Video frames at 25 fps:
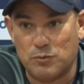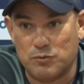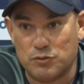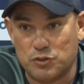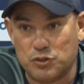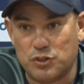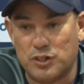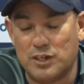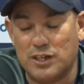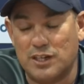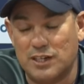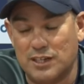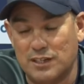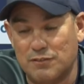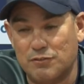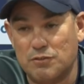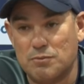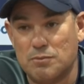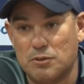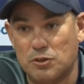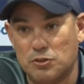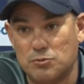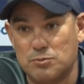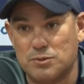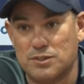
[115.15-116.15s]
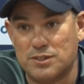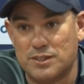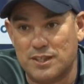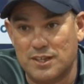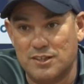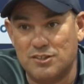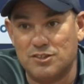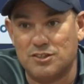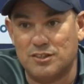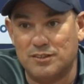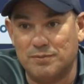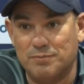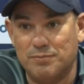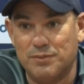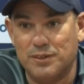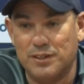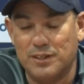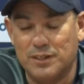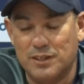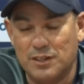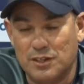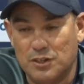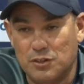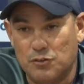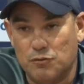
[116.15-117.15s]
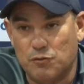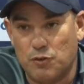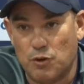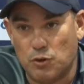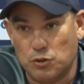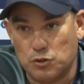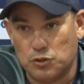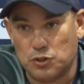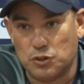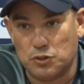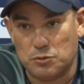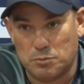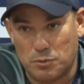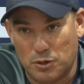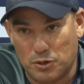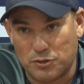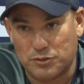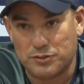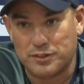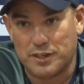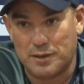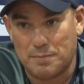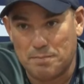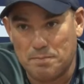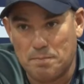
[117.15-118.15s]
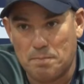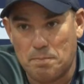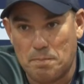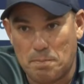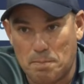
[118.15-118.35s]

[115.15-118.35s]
We've just got to learn from those mistakes and focus on tomorrow's game.